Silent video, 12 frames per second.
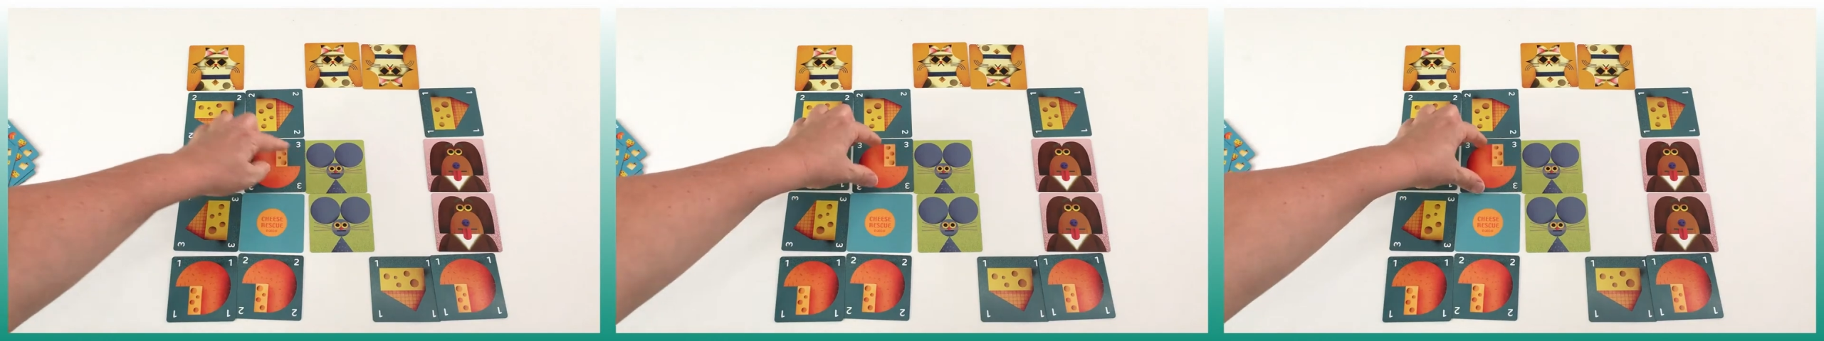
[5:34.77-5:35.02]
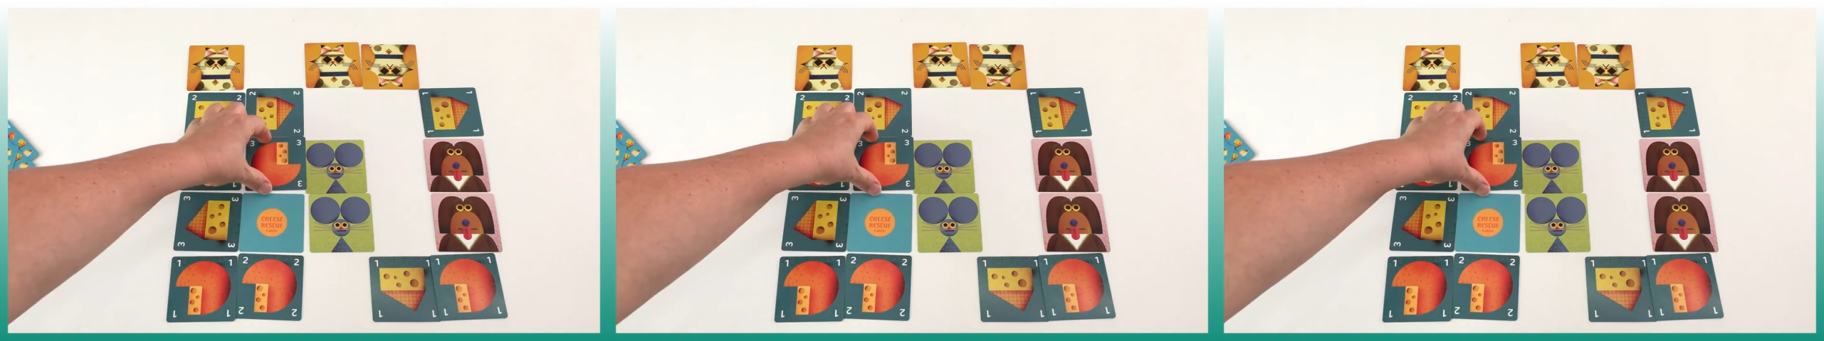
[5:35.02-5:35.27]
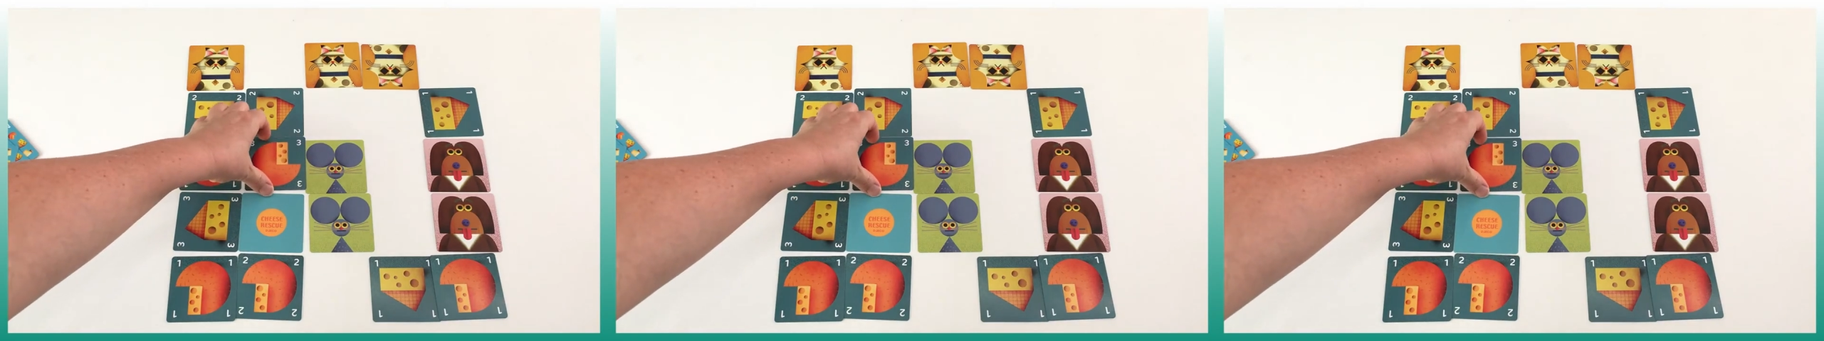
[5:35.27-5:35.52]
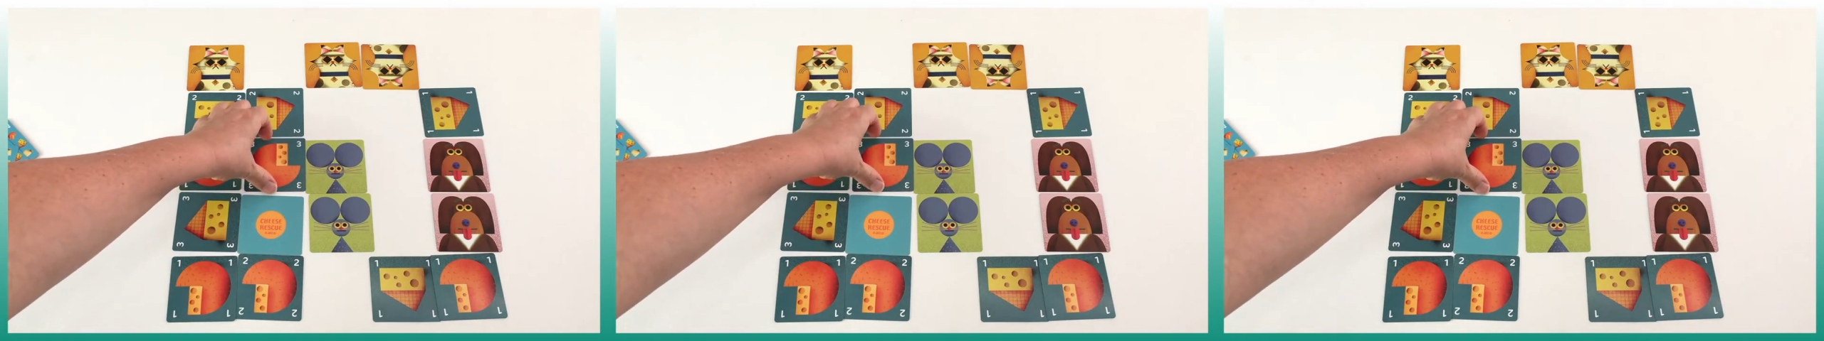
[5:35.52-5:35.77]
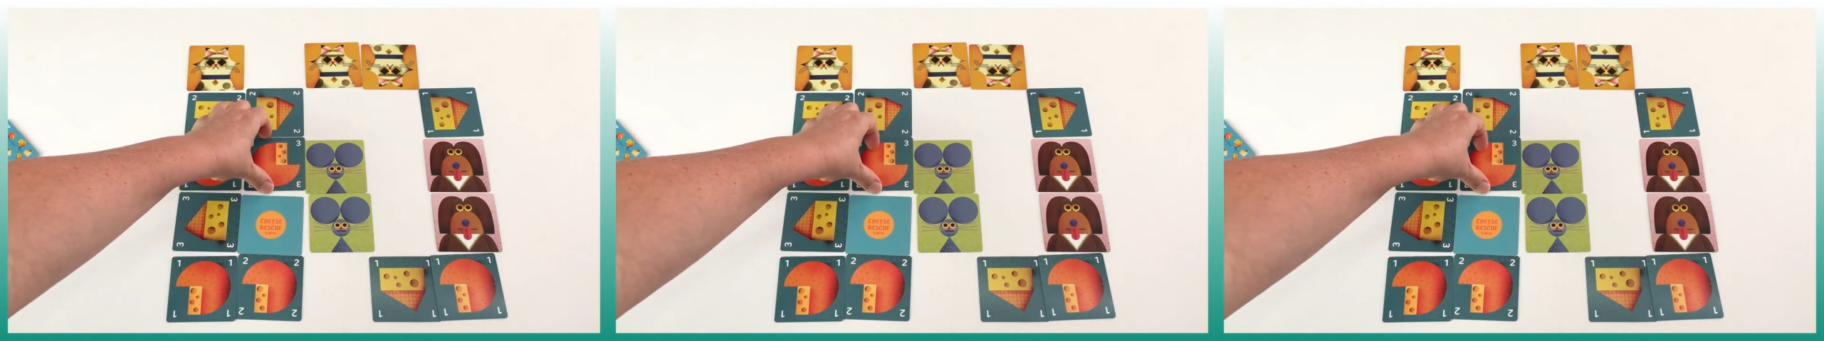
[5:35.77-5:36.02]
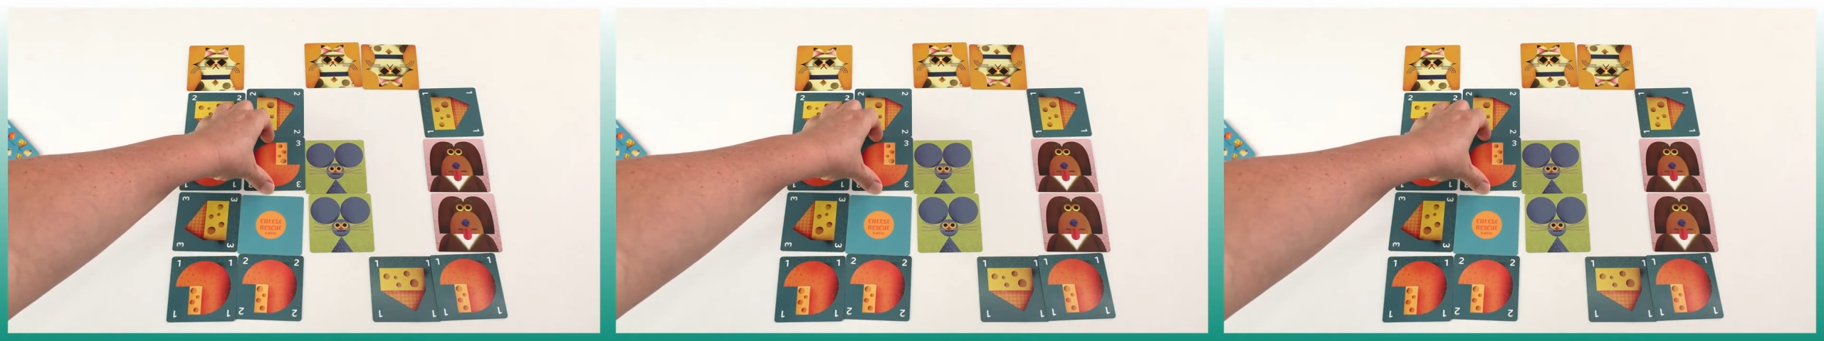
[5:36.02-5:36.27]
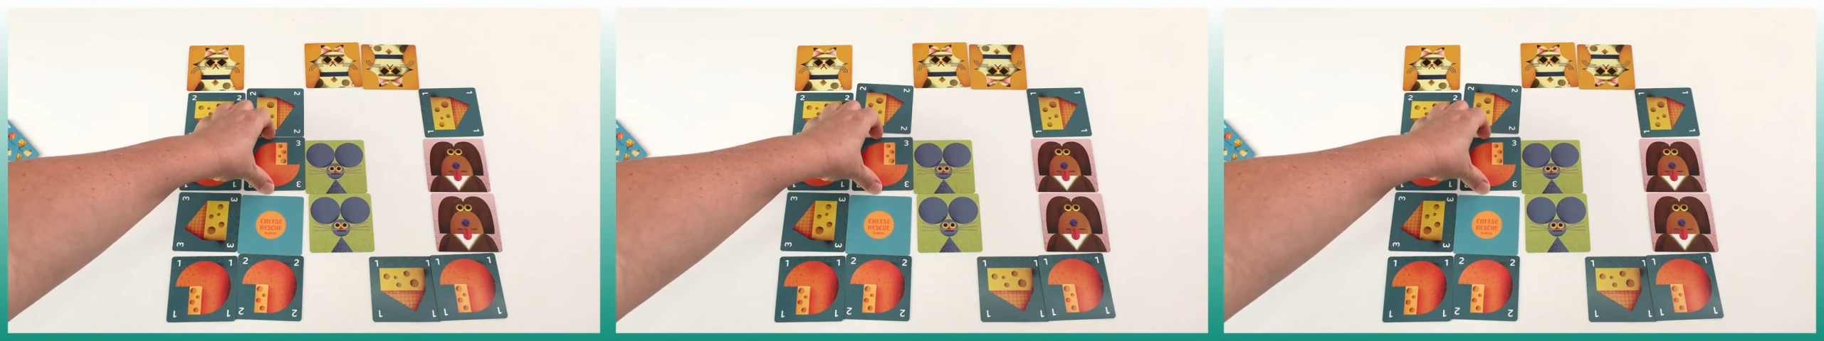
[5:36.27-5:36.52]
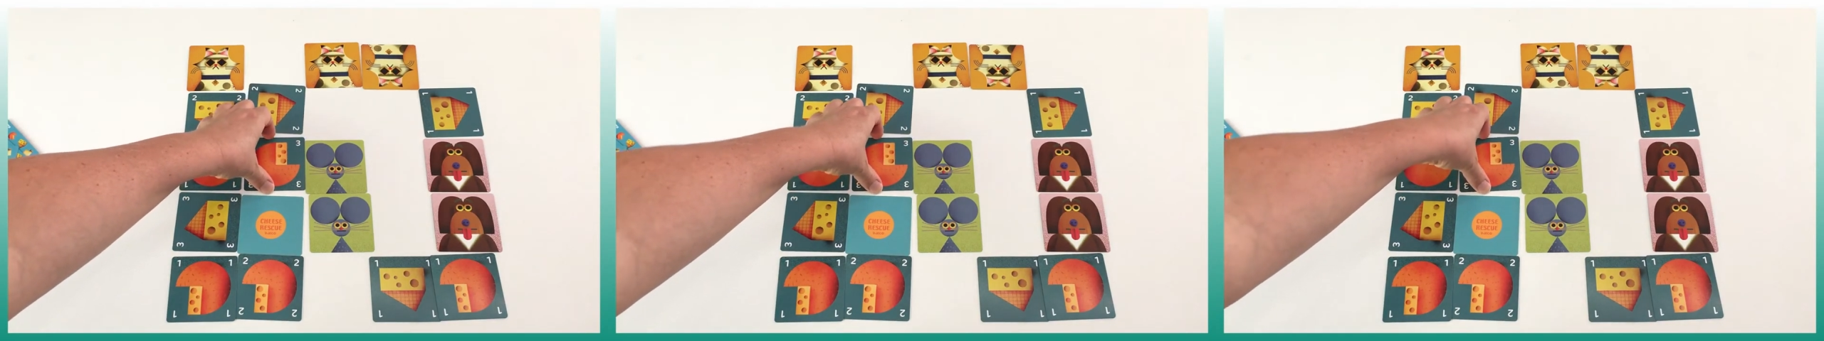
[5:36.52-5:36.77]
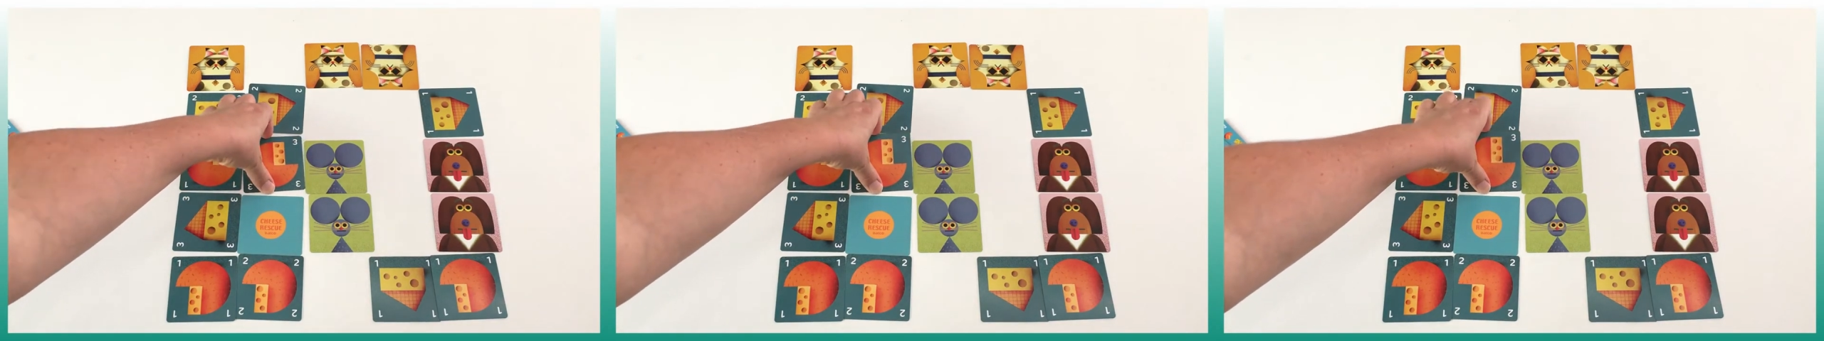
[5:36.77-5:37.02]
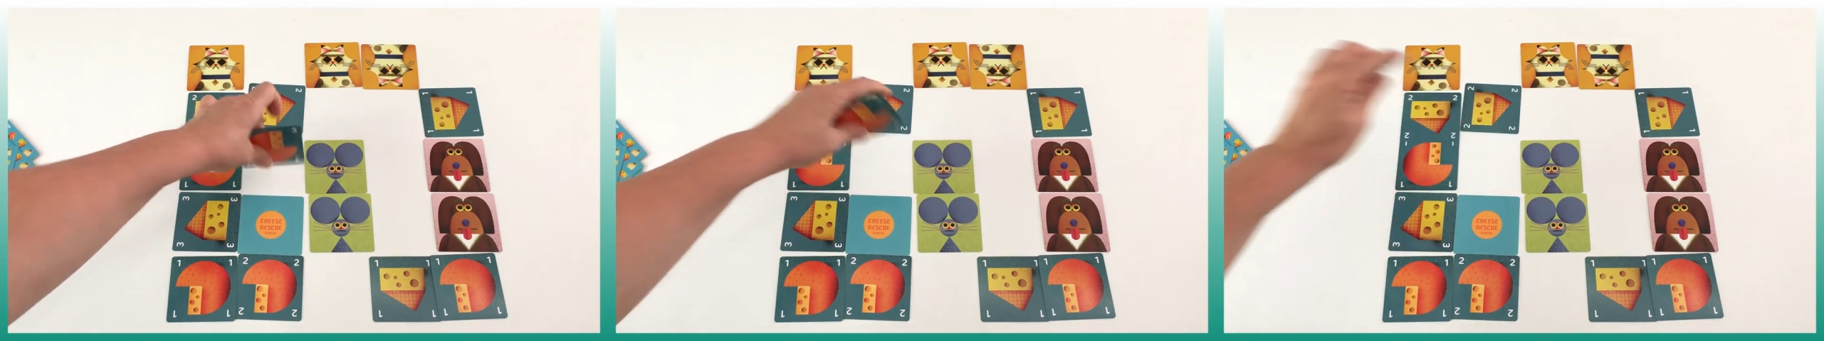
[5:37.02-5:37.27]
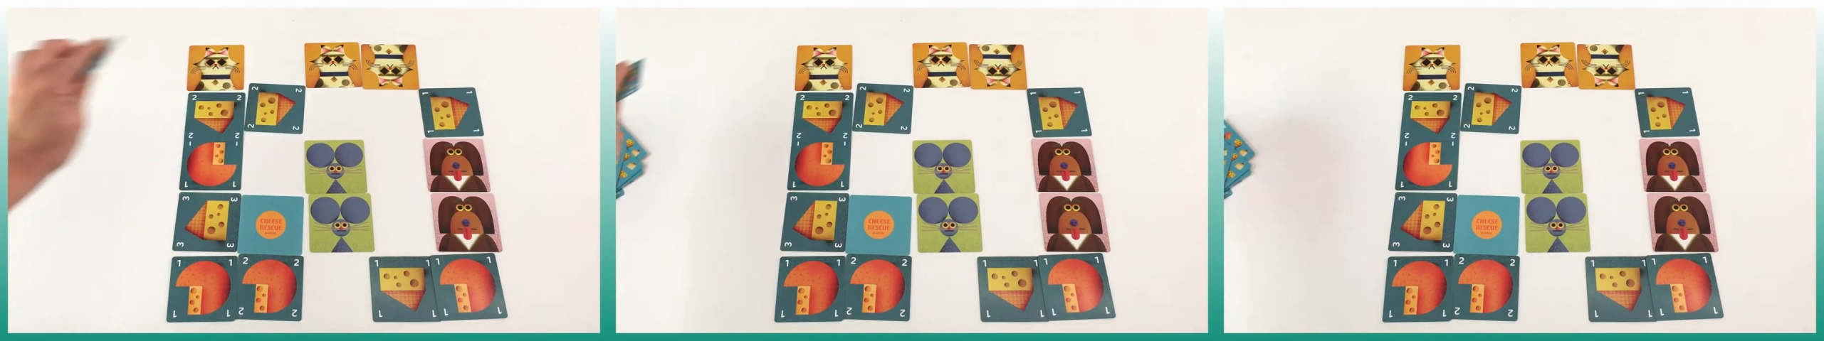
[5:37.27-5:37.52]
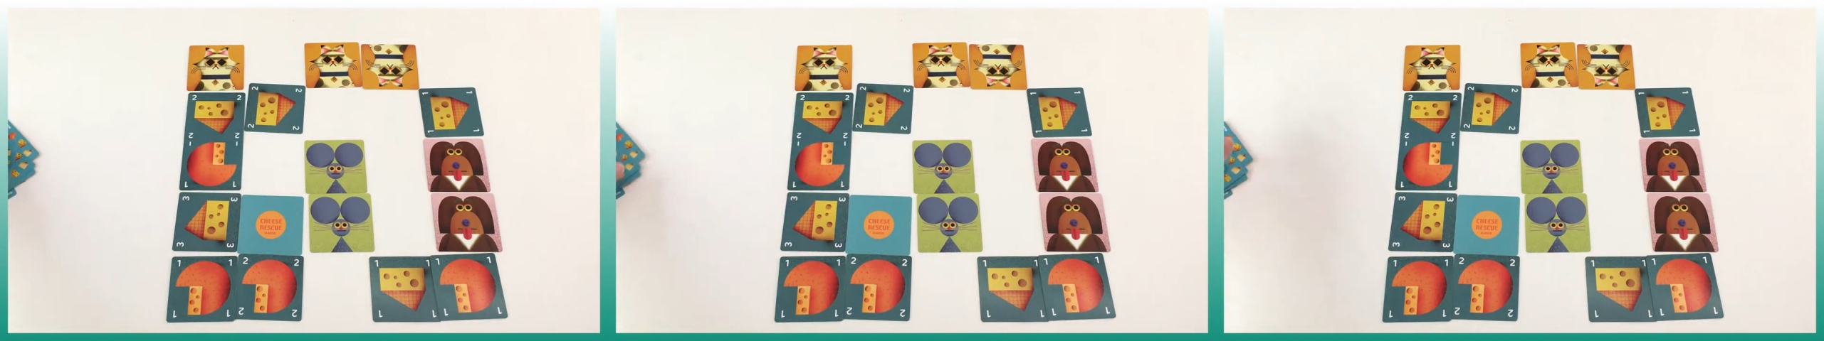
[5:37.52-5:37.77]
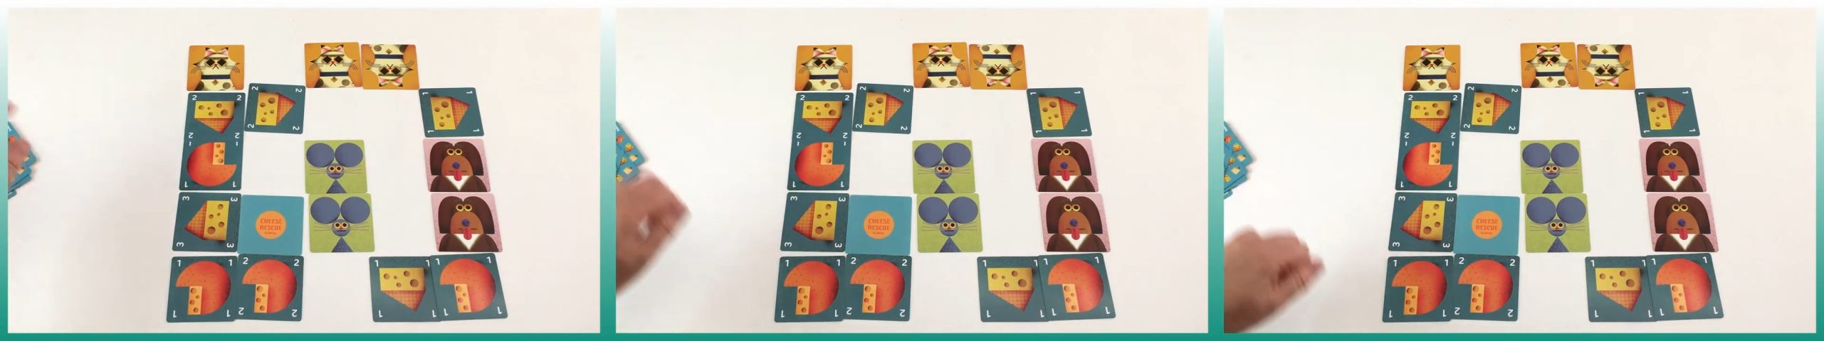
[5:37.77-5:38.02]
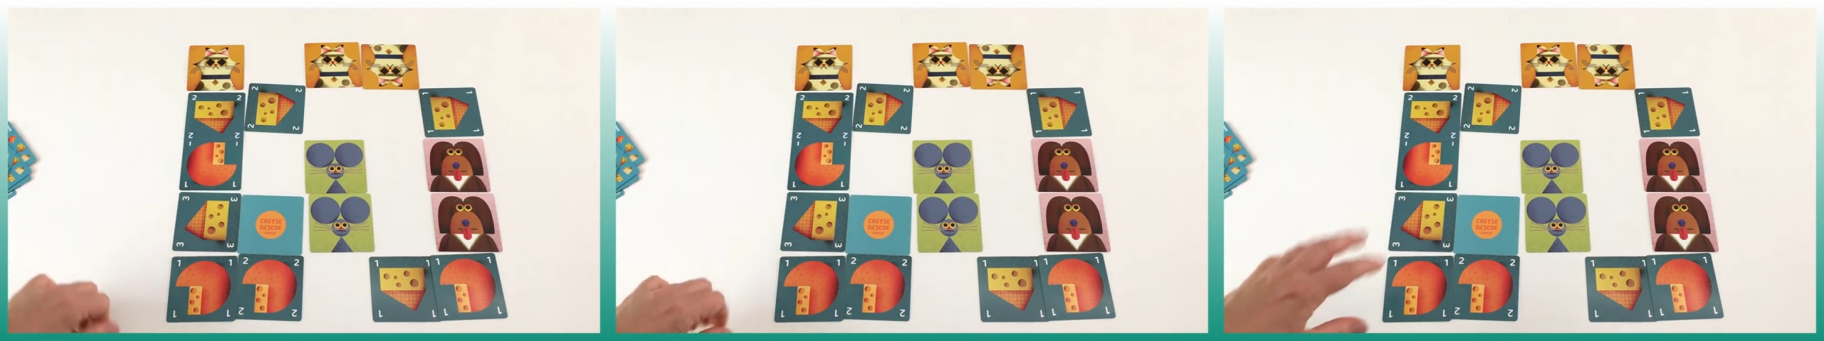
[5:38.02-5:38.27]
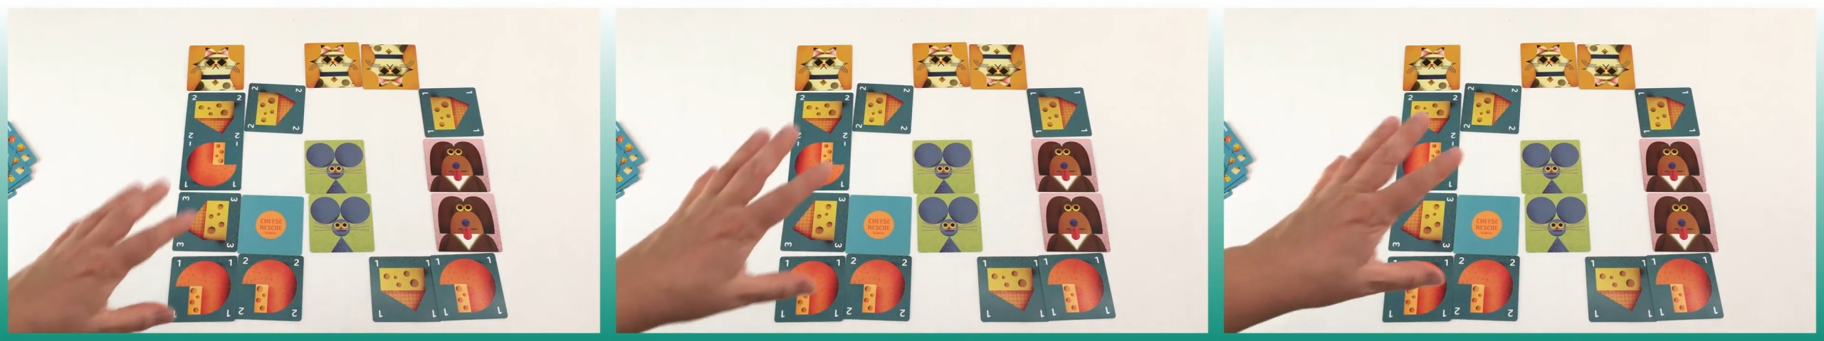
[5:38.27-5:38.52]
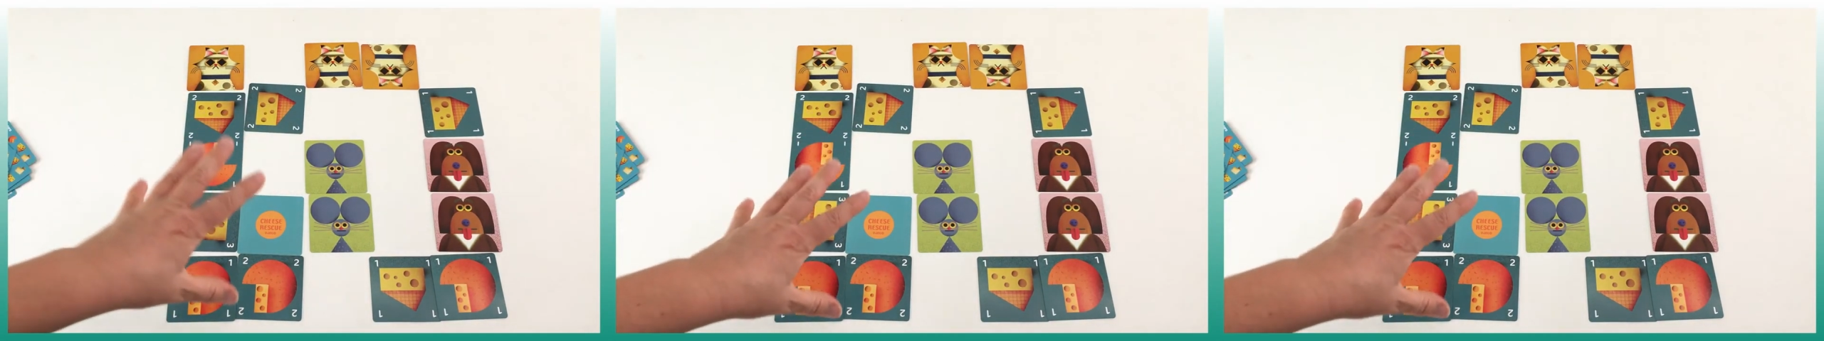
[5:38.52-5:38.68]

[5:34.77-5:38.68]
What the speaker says: No face is visible, so there are no lips to read.